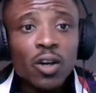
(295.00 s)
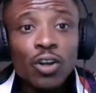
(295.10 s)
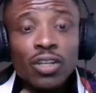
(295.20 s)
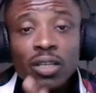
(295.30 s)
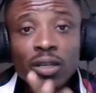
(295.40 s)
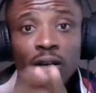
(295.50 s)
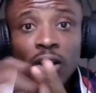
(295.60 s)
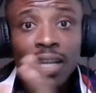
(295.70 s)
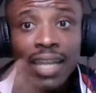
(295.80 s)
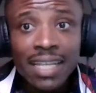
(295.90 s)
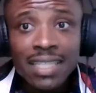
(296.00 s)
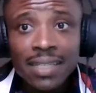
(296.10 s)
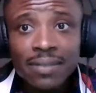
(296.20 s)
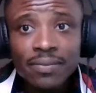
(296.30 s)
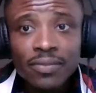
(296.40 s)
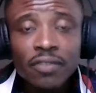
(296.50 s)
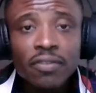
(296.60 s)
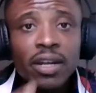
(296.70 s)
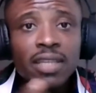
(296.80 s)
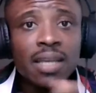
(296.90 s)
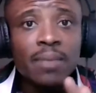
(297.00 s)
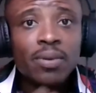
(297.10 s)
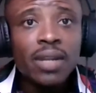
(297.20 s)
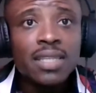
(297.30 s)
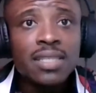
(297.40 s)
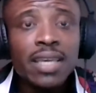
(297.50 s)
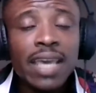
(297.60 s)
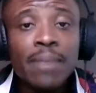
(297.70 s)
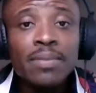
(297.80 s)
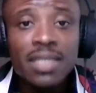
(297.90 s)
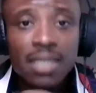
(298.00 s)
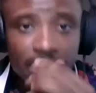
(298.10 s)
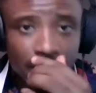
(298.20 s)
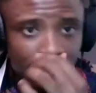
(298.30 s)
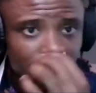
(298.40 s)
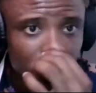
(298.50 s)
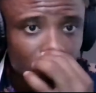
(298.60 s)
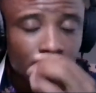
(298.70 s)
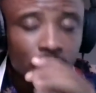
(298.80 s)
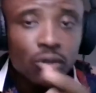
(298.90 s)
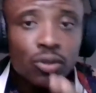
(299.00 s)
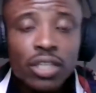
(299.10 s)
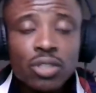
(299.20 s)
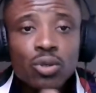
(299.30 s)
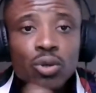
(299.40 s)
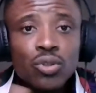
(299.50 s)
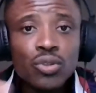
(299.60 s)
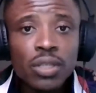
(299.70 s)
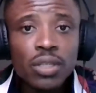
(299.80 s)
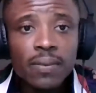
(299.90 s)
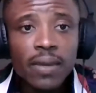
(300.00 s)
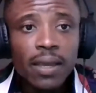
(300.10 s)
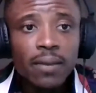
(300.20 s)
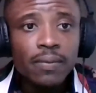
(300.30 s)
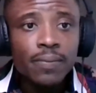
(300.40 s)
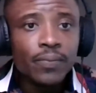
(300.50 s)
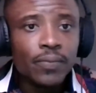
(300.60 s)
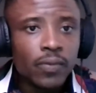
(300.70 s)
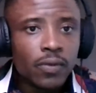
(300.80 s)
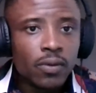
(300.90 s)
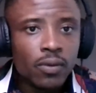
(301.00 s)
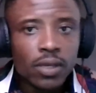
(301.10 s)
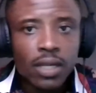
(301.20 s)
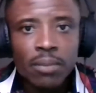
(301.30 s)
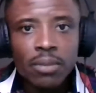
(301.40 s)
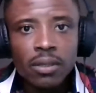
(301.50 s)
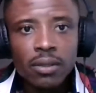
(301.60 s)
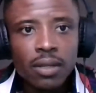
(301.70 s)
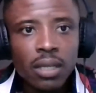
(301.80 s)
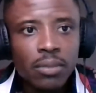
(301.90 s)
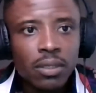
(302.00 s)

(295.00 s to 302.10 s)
on the on LinkedIn, for example, let's say MTN, you need to go to the okay, let me let